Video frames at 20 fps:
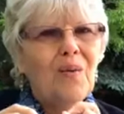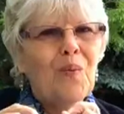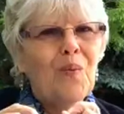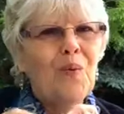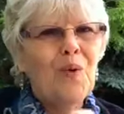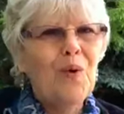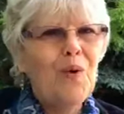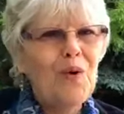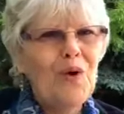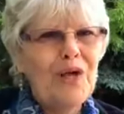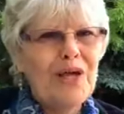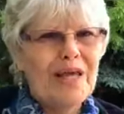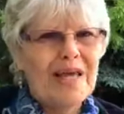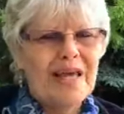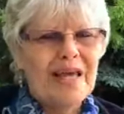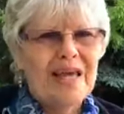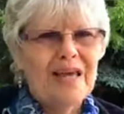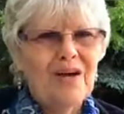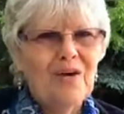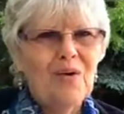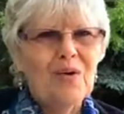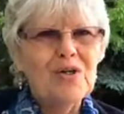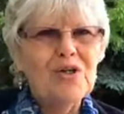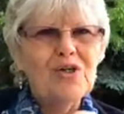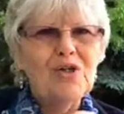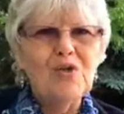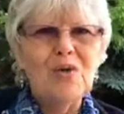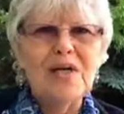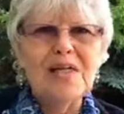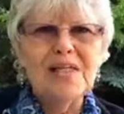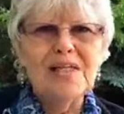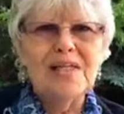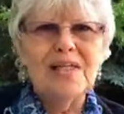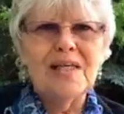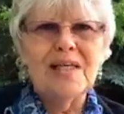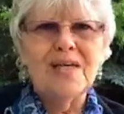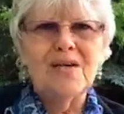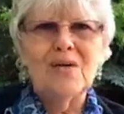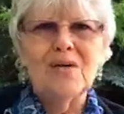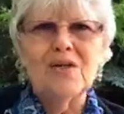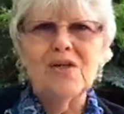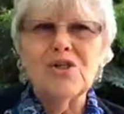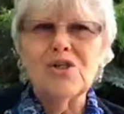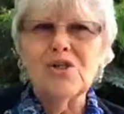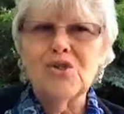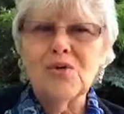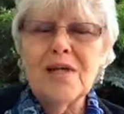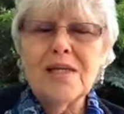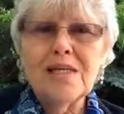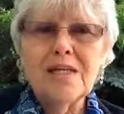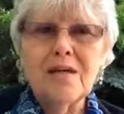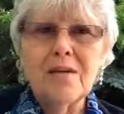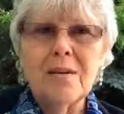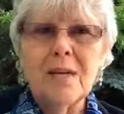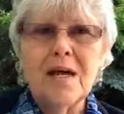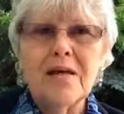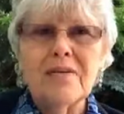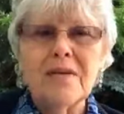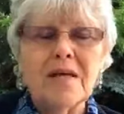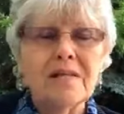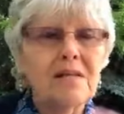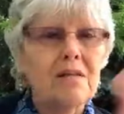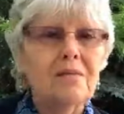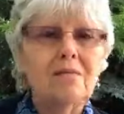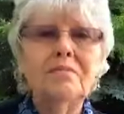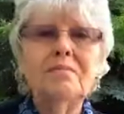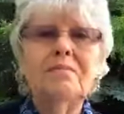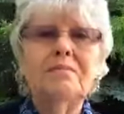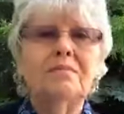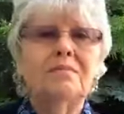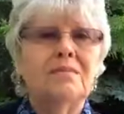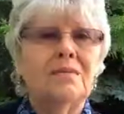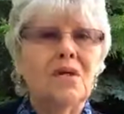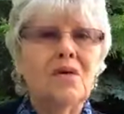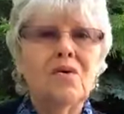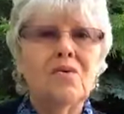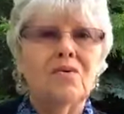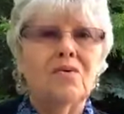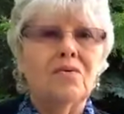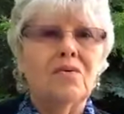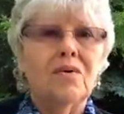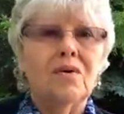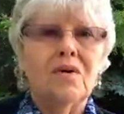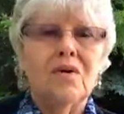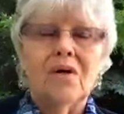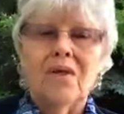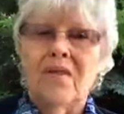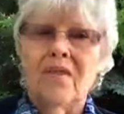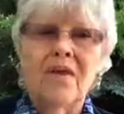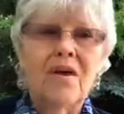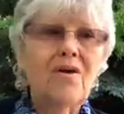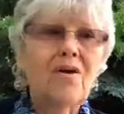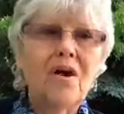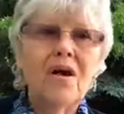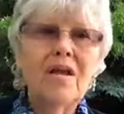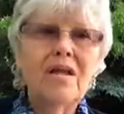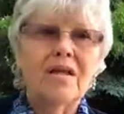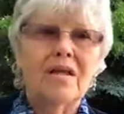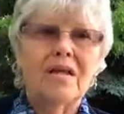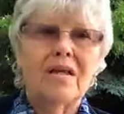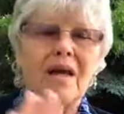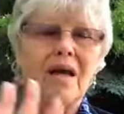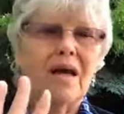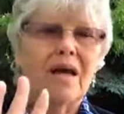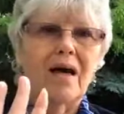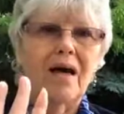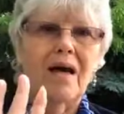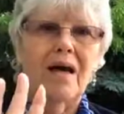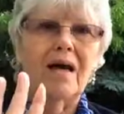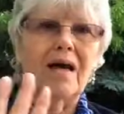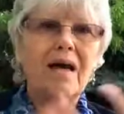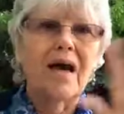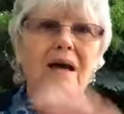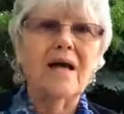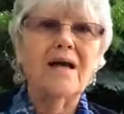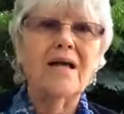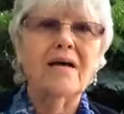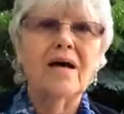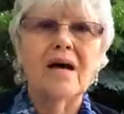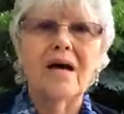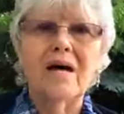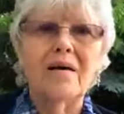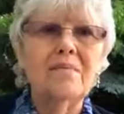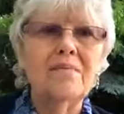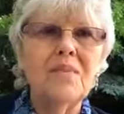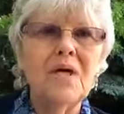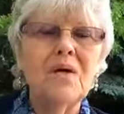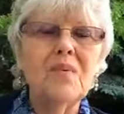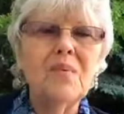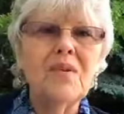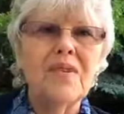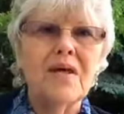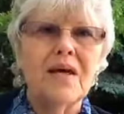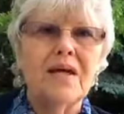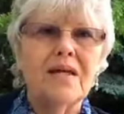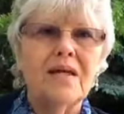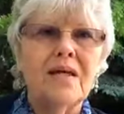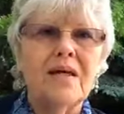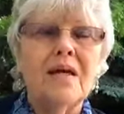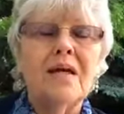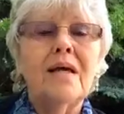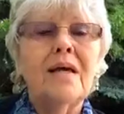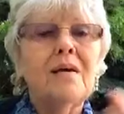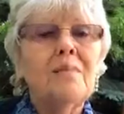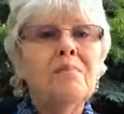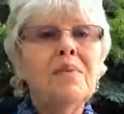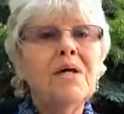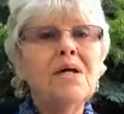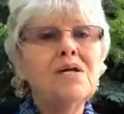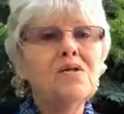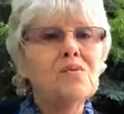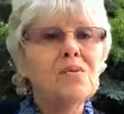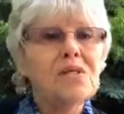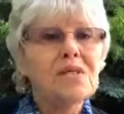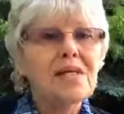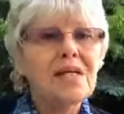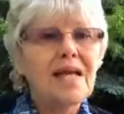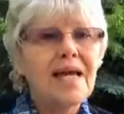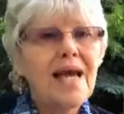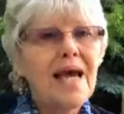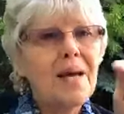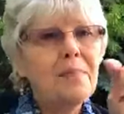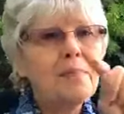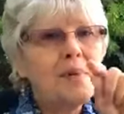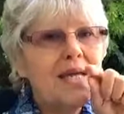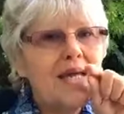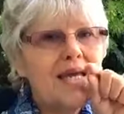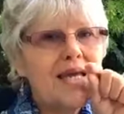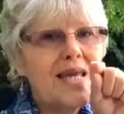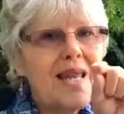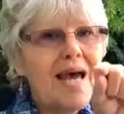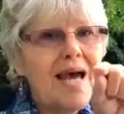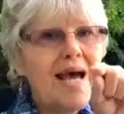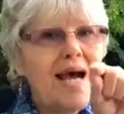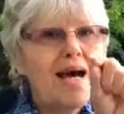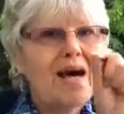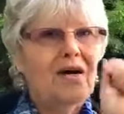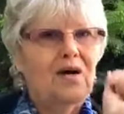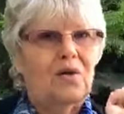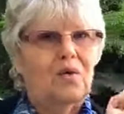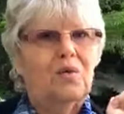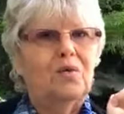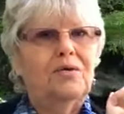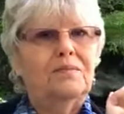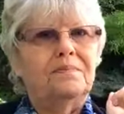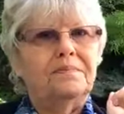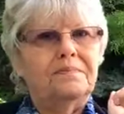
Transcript: worrying or stressing or distressing about that, say, mm, no, they're on it. I, I, I'm done with that. Because what's going to happen now